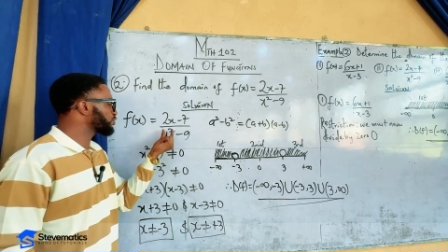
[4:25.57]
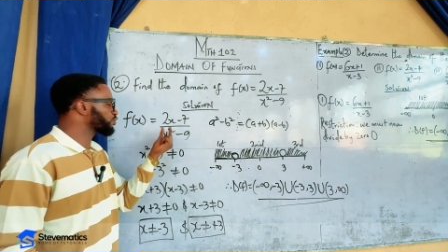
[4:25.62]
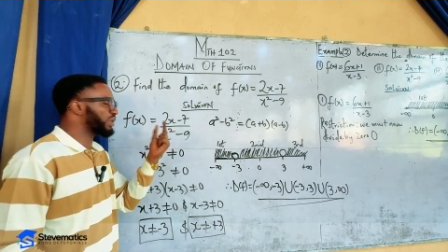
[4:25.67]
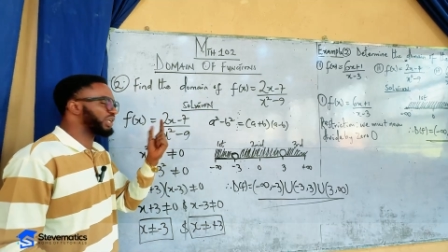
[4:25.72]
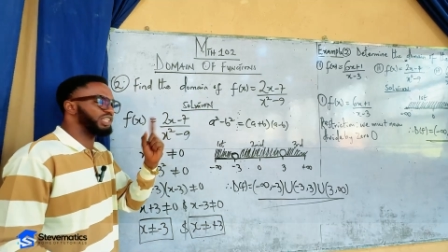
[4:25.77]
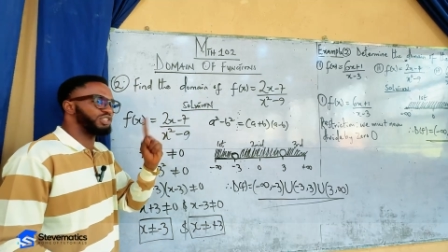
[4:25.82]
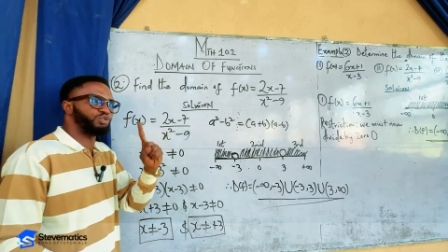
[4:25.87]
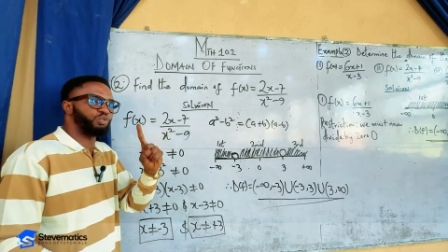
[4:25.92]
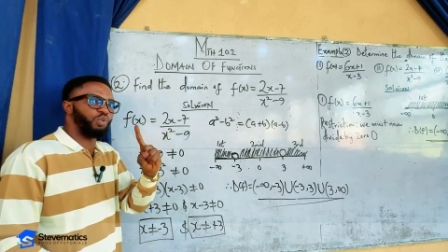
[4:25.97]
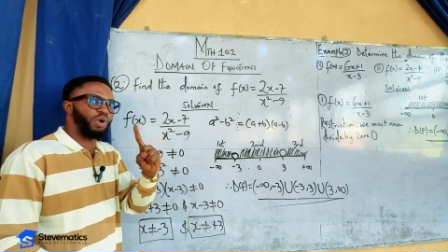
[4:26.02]

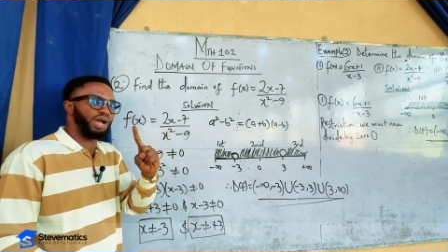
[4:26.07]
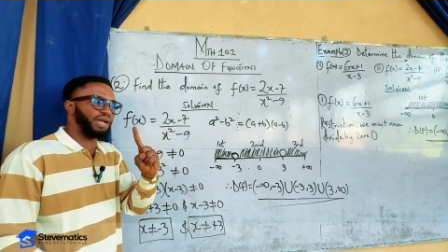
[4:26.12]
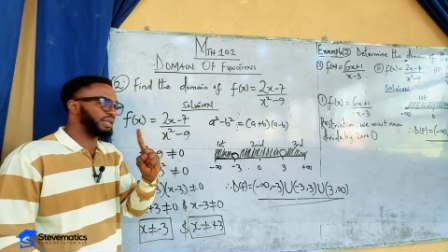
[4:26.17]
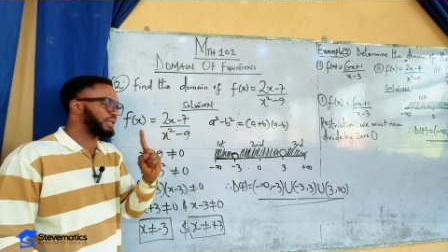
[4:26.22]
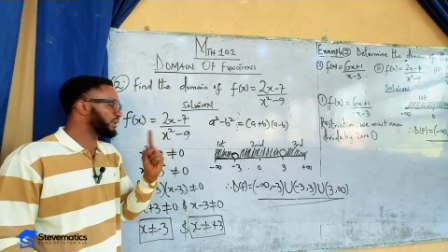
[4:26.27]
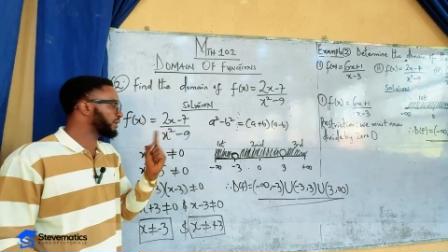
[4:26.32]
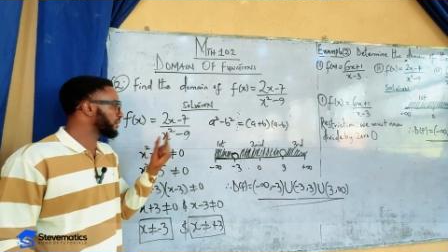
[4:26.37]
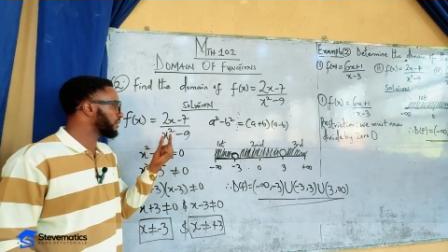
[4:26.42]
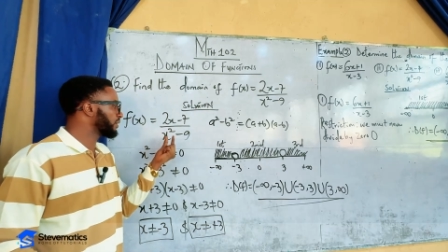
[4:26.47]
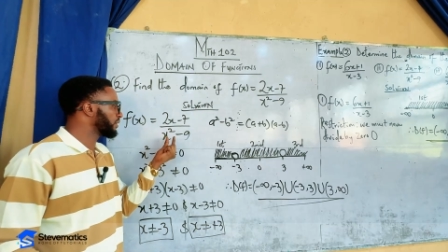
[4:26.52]
squared is
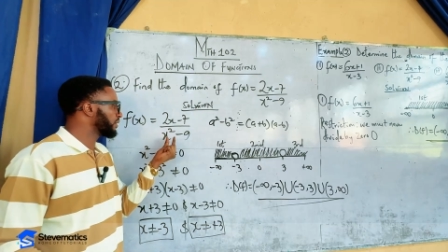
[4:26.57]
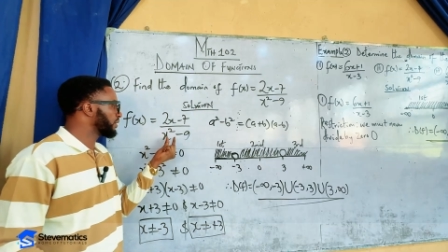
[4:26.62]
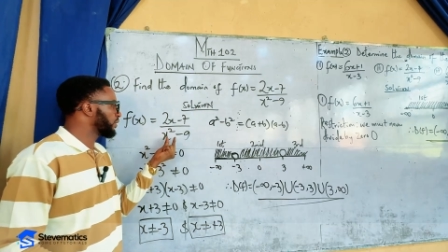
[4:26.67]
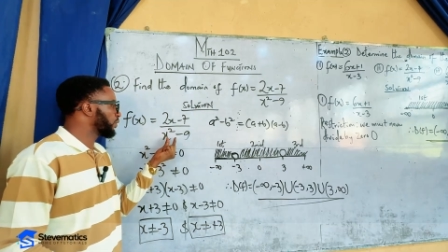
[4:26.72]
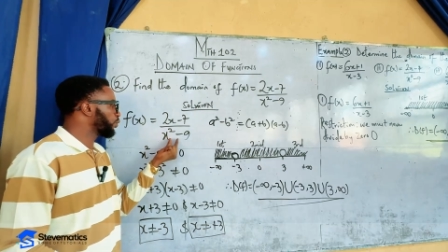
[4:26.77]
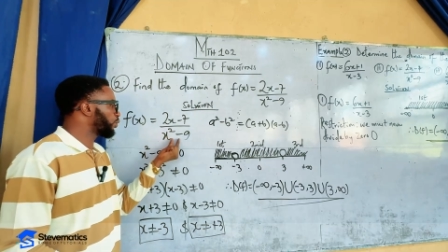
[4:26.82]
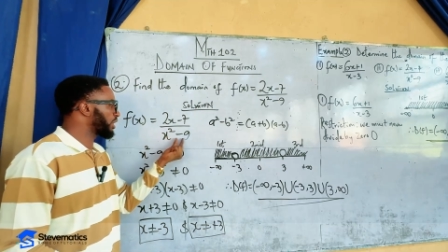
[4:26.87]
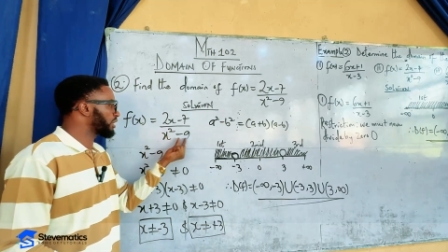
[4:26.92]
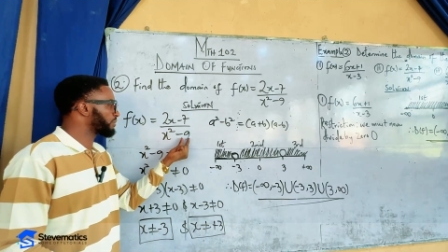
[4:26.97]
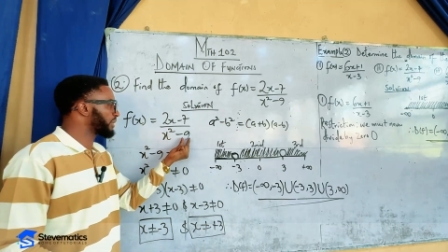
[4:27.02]
1.
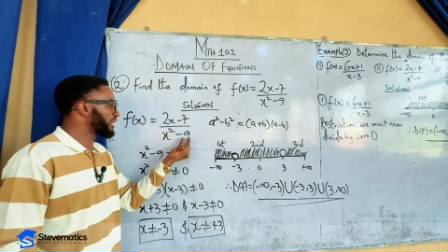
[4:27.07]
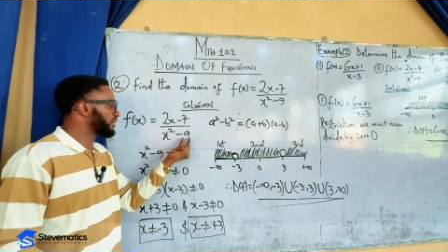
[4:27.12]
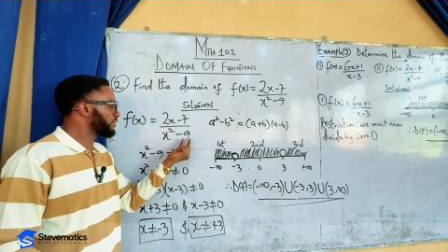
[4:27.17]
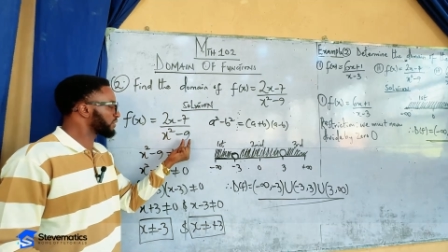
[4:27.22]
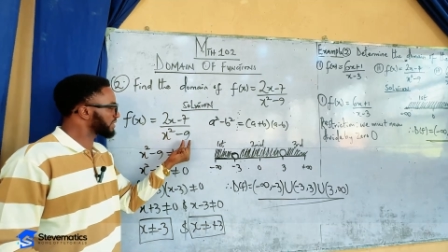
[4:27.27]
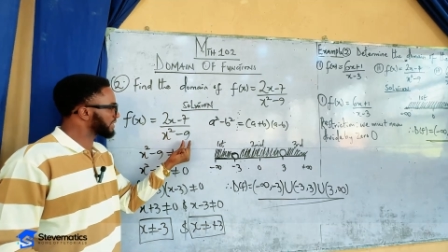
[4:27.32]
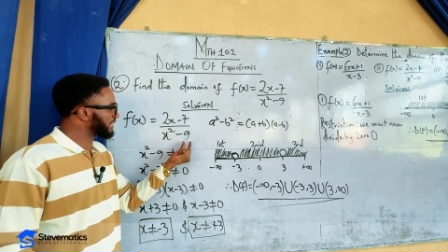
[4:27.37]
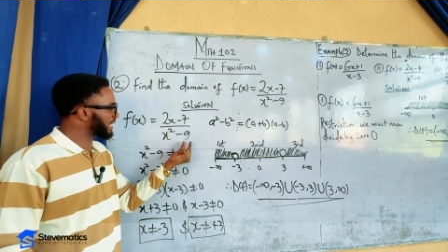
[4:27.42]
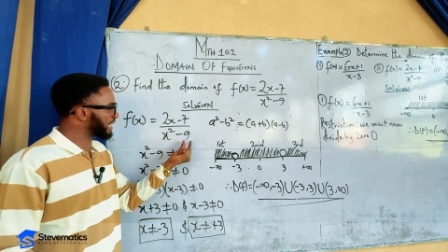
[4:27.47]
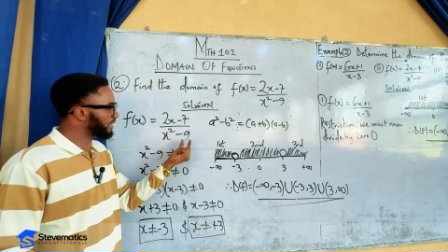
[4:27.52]
1
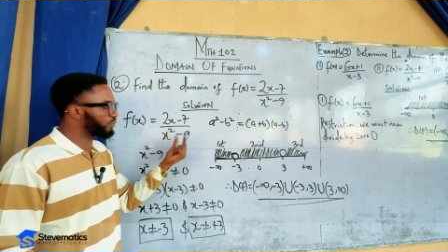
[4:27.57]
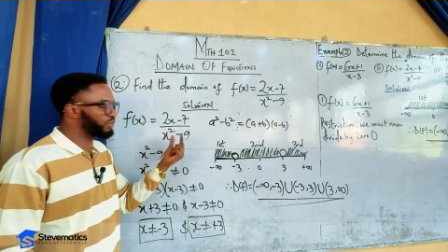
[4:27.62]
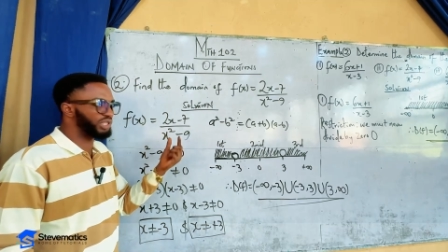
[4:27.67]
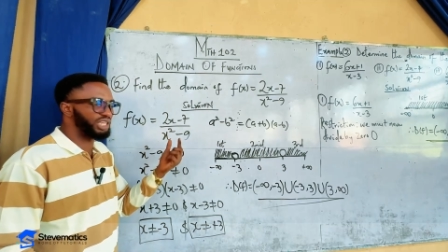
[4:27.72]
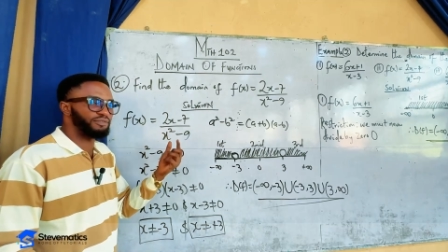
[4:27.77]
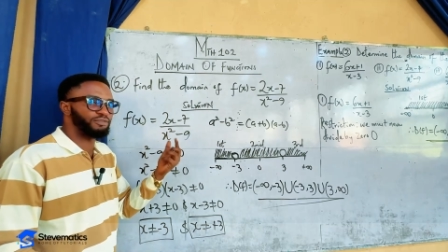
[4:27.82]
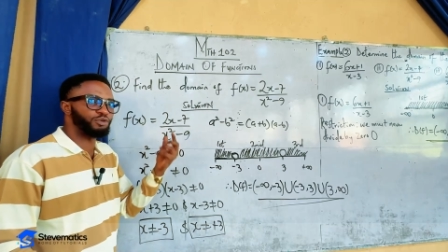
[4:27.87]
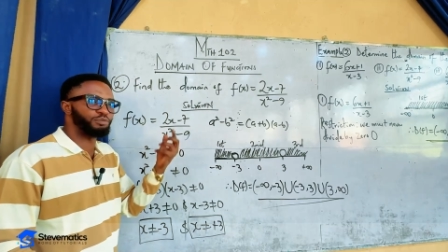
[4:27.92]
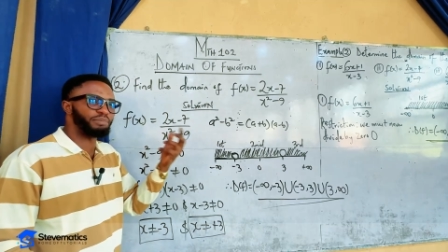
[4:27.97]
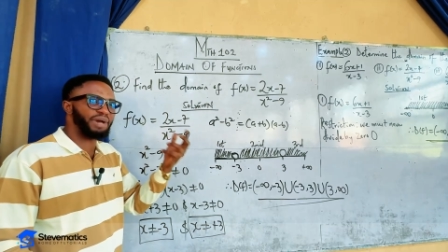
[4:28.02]
minus 9 will
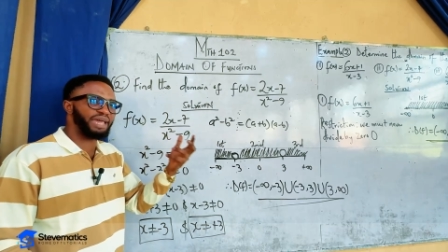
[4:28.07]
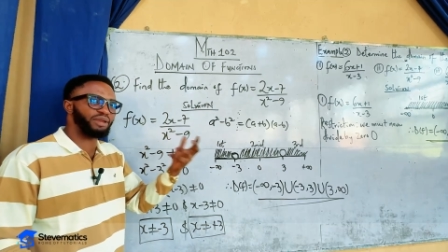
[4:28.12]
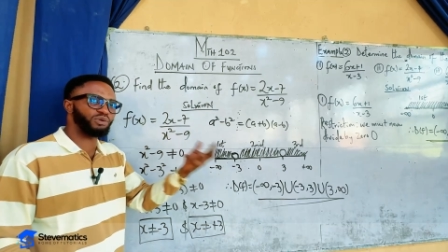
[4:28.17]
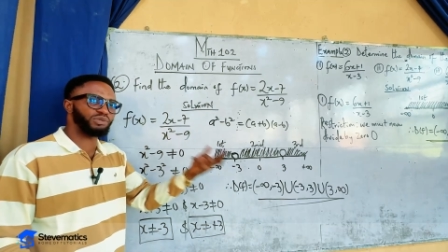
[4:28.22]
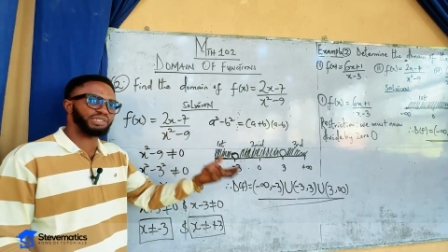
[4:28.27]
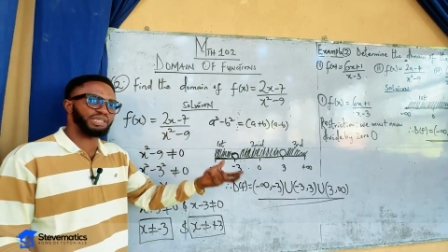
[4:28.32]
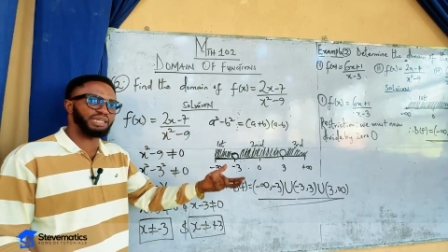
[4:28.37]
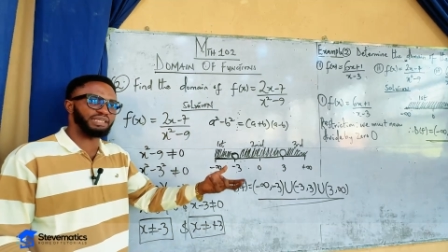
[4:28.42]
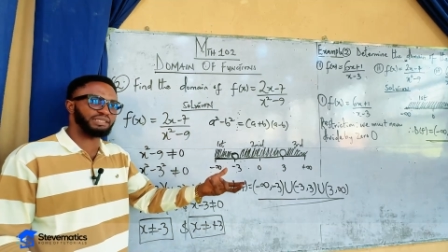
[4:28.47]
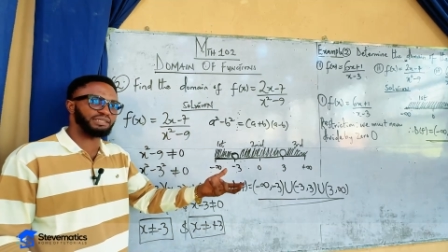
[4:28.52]
give you minus
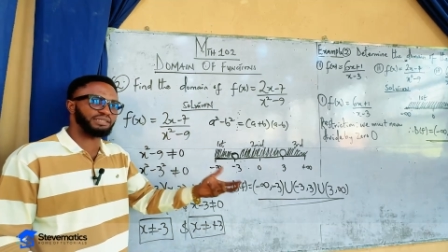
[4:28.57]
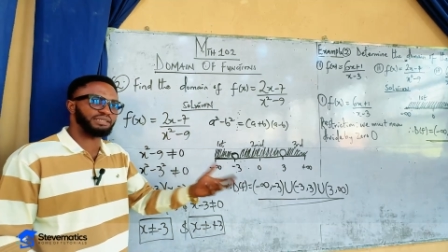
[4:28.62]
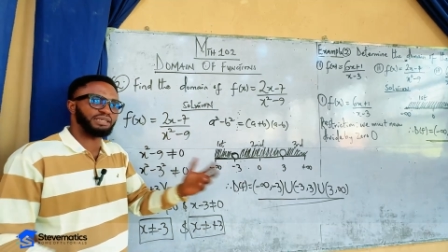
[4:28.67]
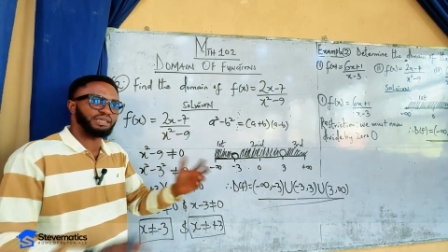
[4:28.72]
8.